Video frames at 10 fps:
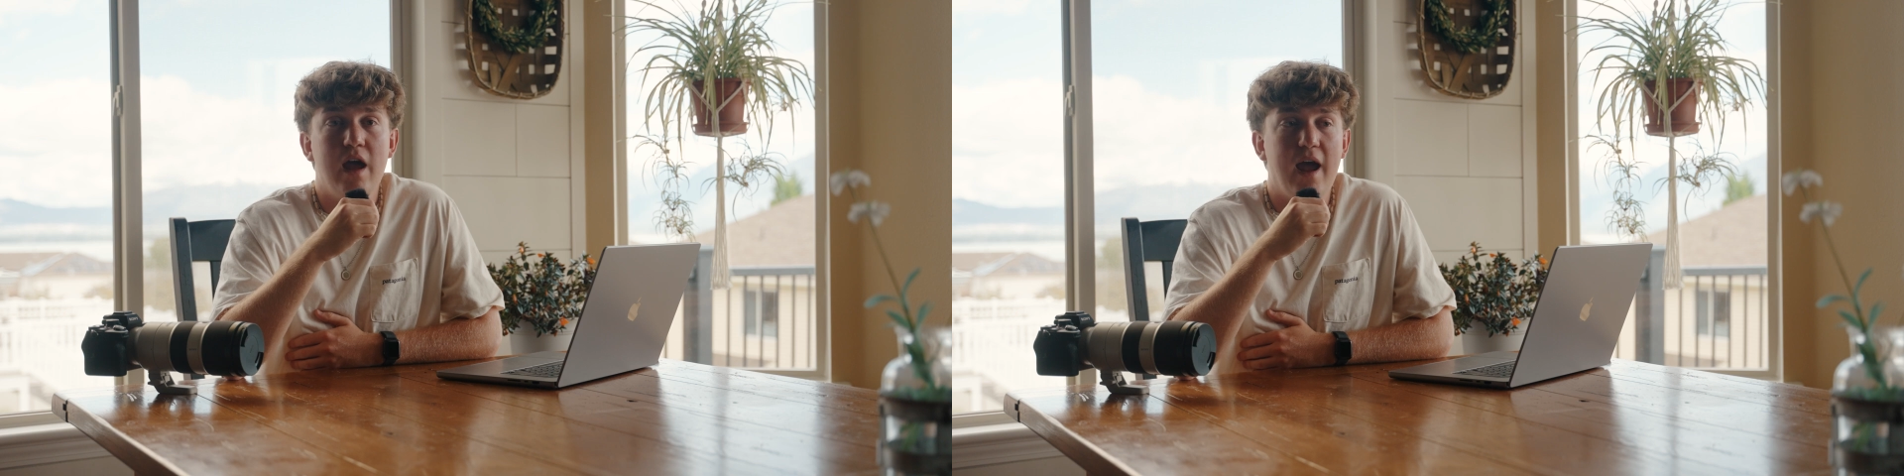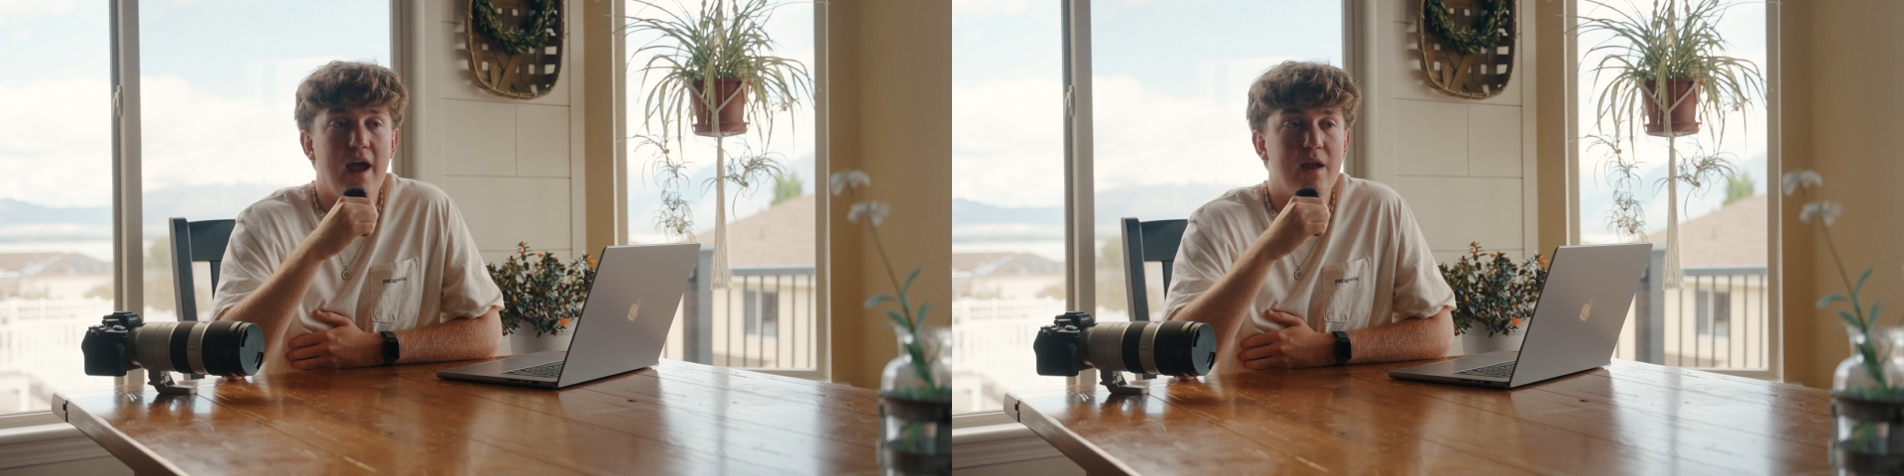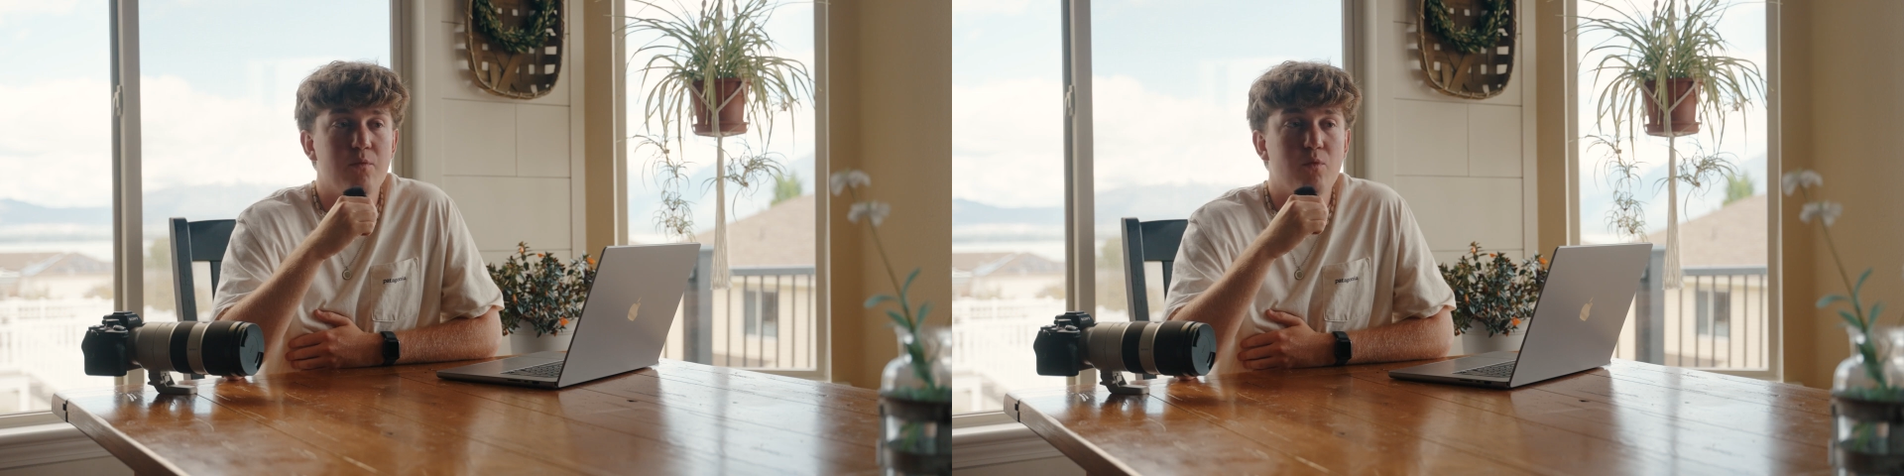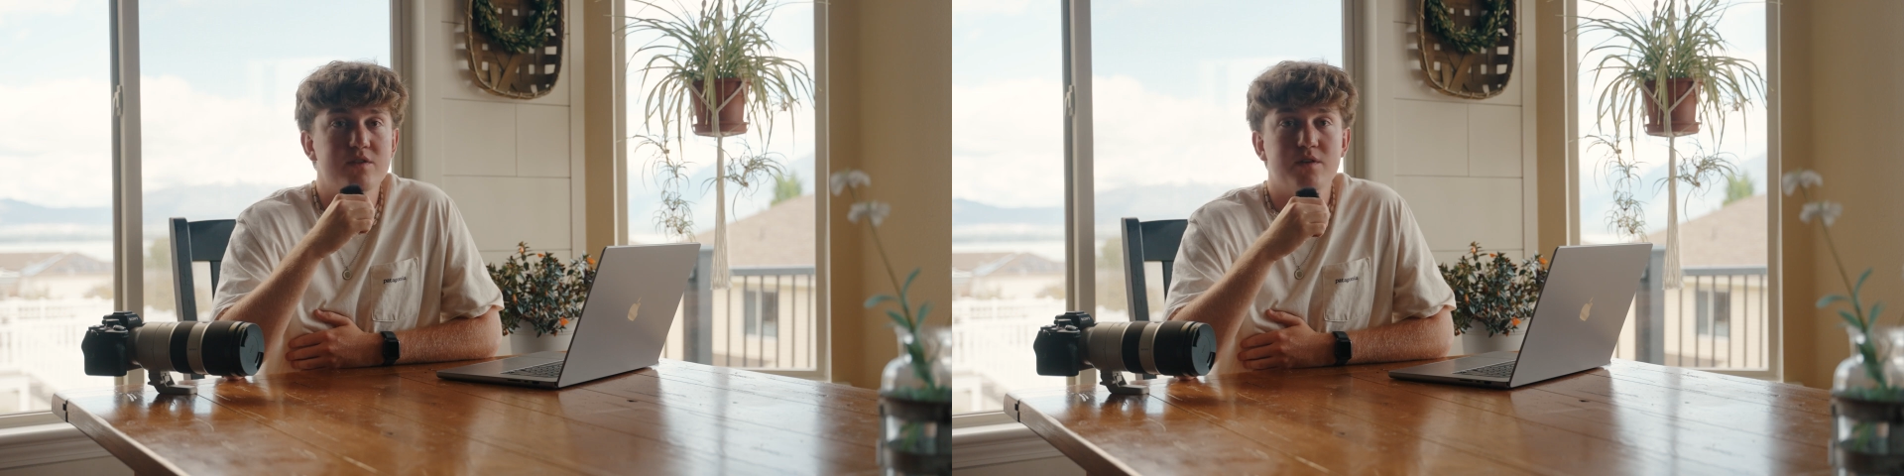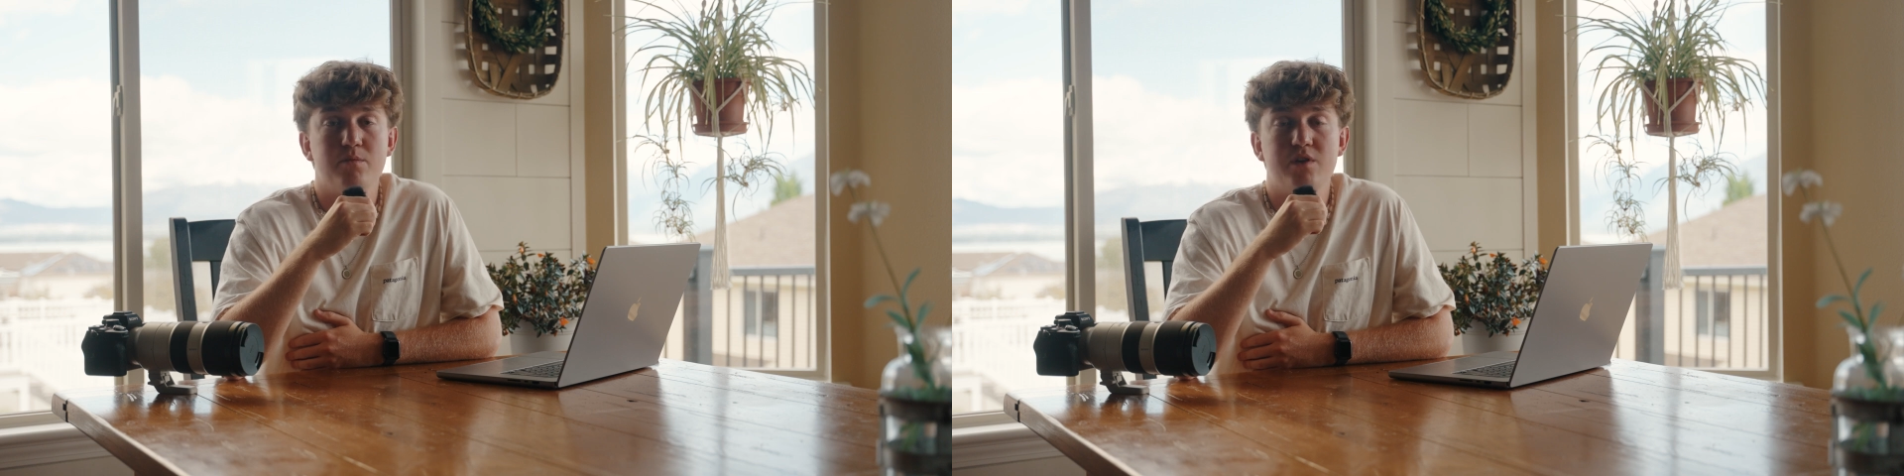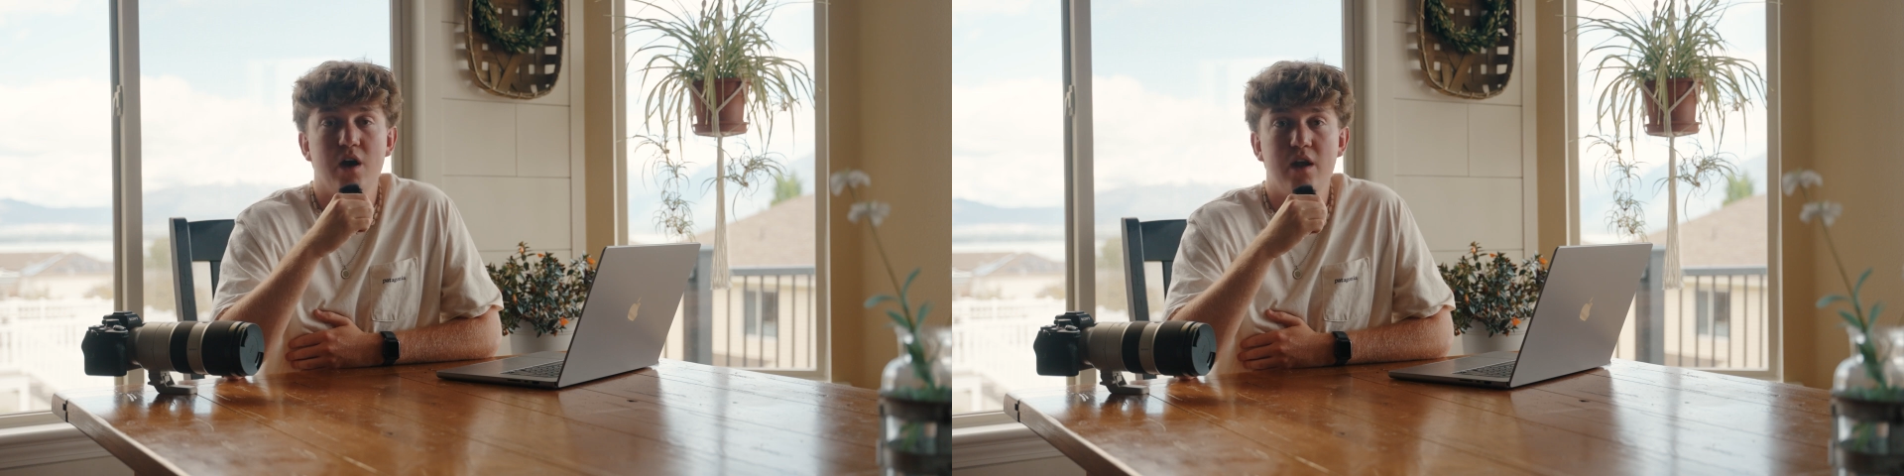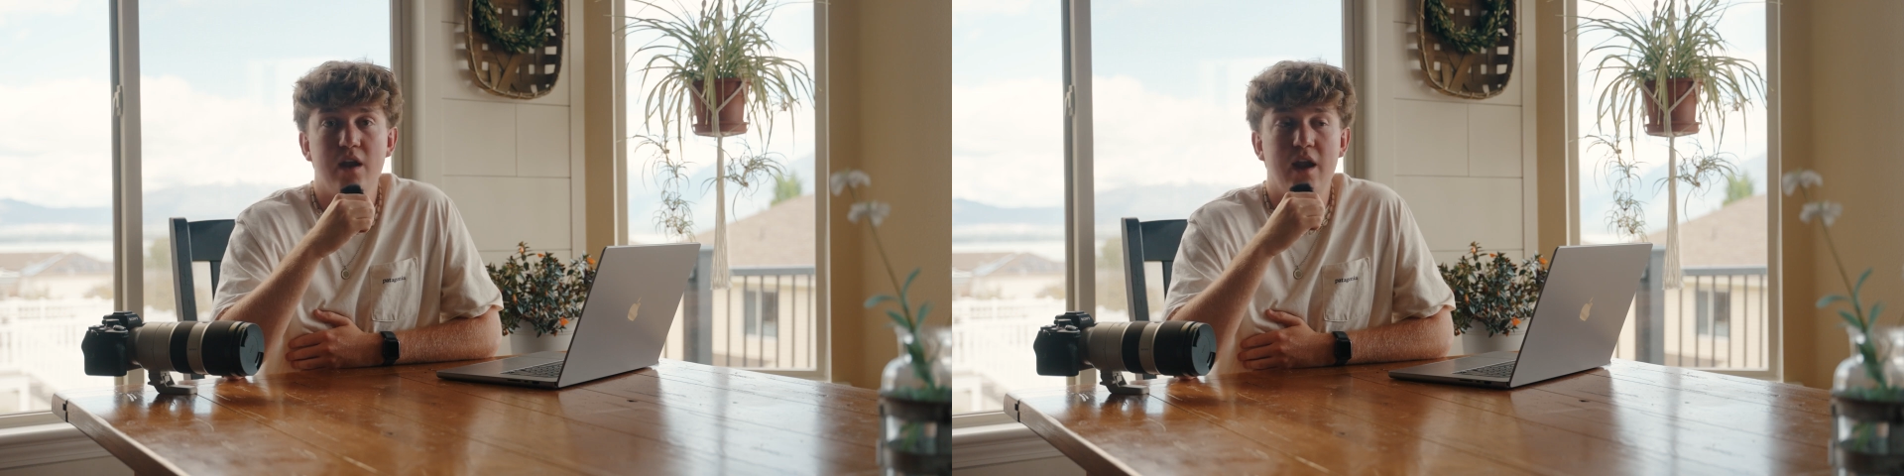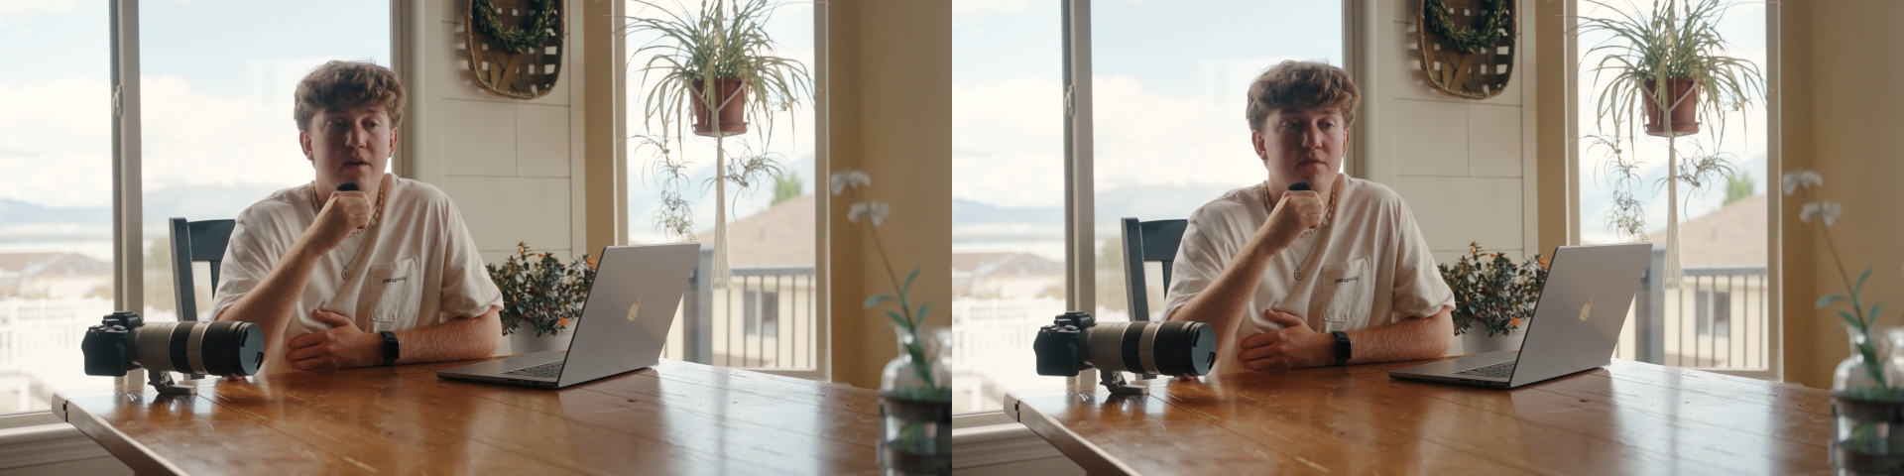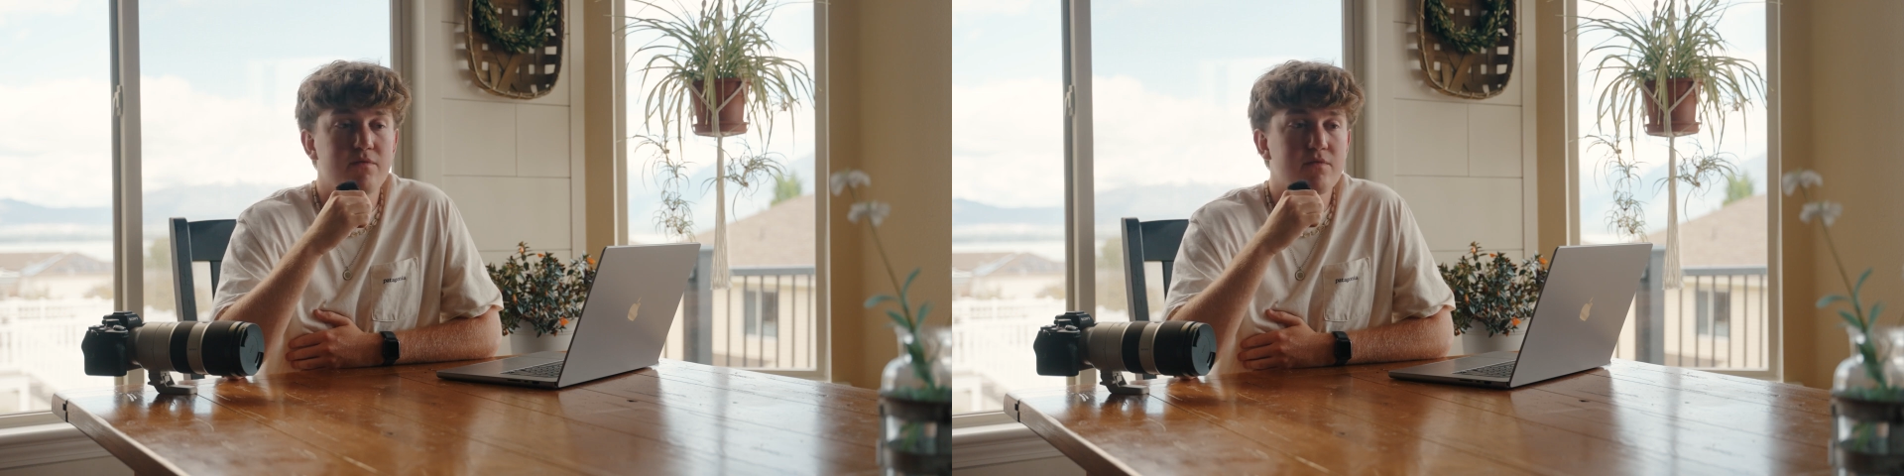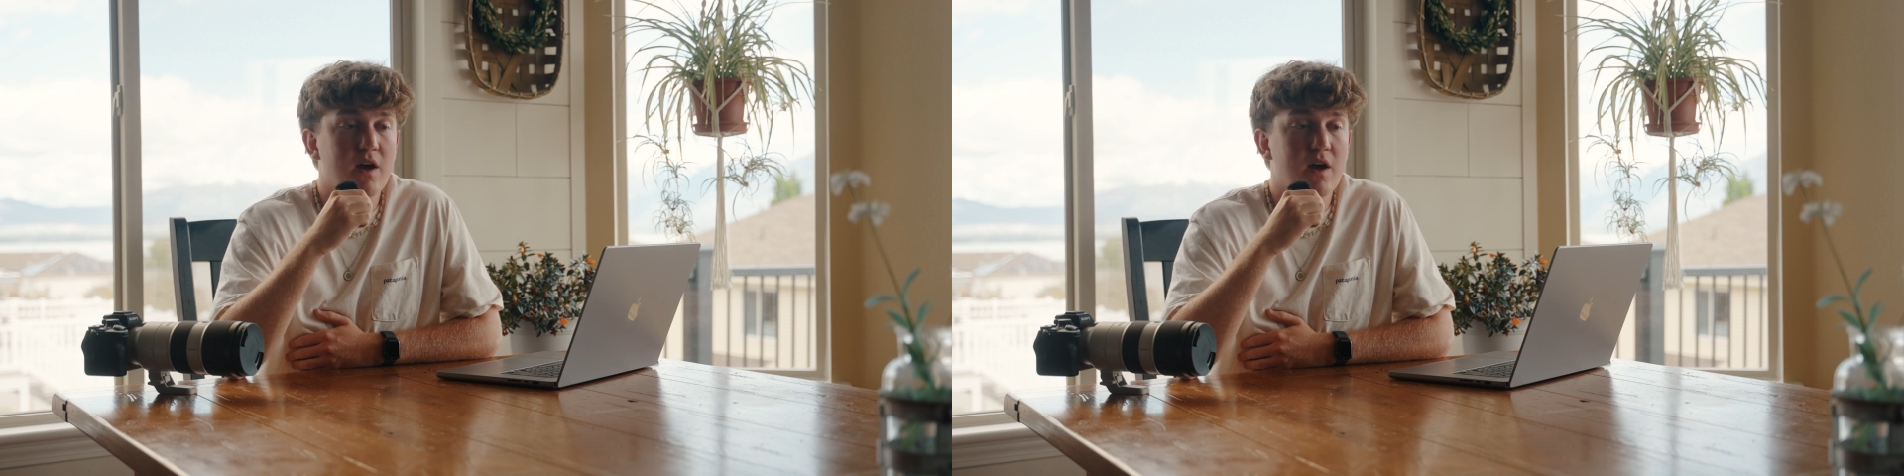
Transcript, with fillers: And once I'm done and I've